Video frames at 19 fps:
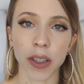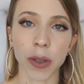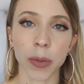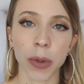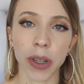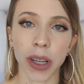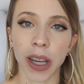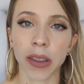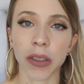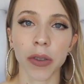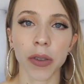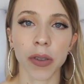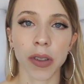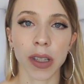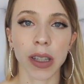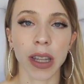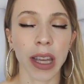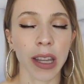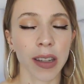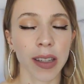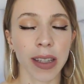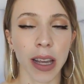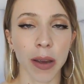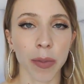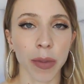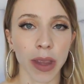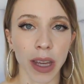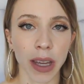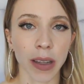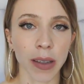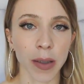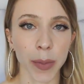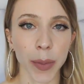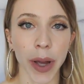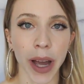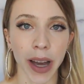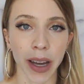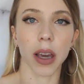you will get those same things
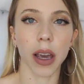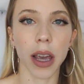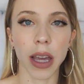back.